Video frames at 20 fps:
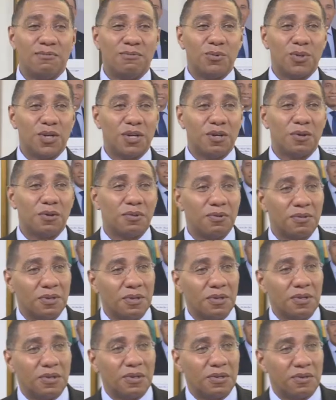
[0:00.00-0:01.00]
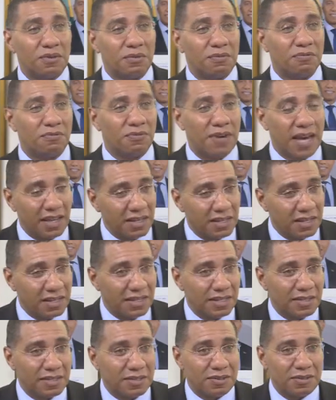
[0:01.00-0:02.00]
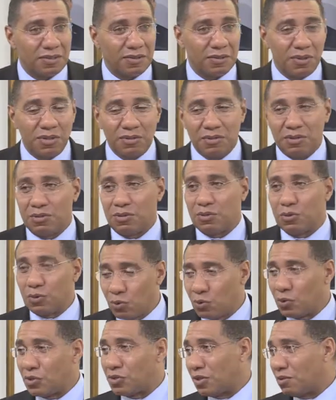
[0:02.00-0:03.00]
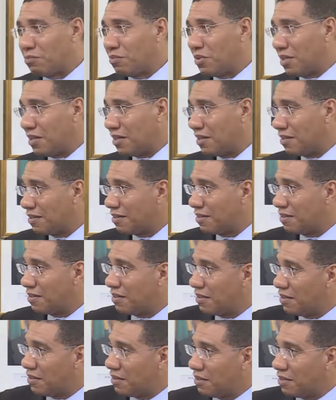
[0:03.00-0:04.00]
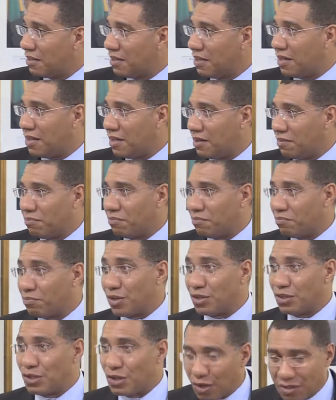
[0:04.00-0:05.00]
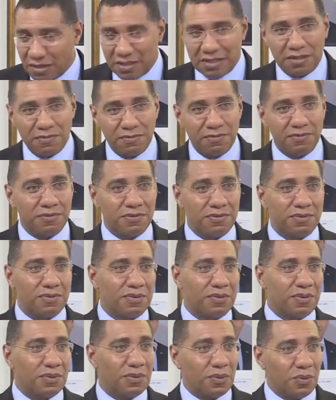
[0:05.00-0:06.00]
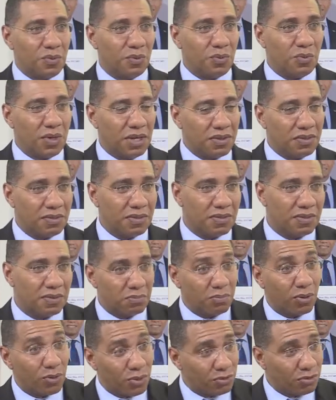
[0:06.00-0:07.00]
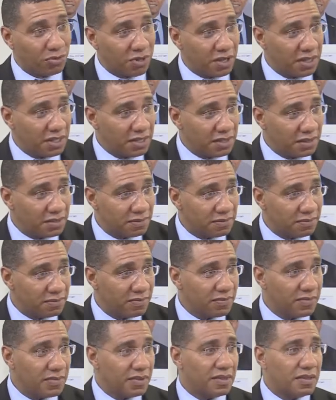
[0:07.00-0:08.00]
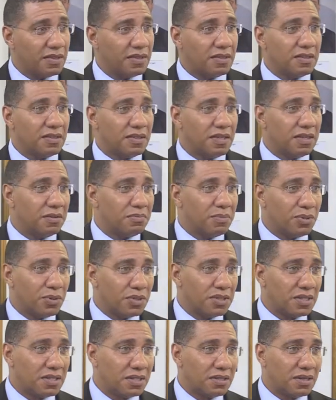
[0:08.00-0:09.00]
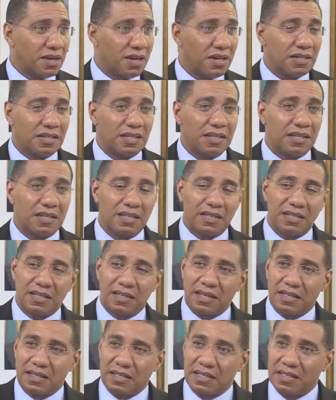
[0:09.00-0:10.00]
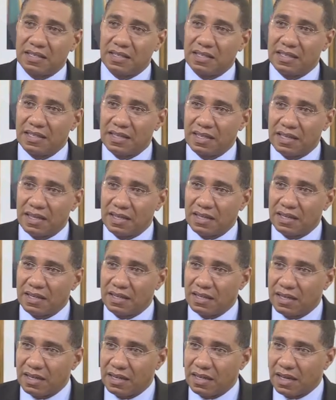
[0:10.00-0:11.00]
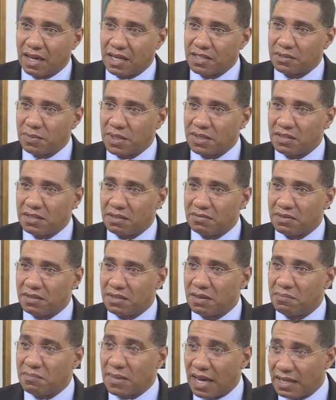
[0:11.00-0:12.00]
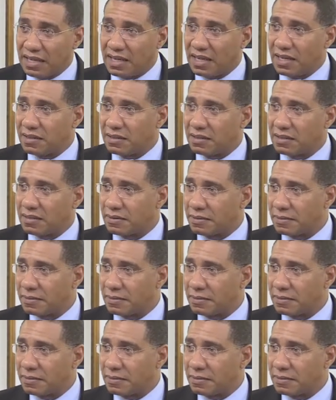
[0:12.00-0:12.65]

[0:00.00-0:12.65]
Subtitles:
We are finally going to do something productive with Port Royal. The Port Authority has been given the mandate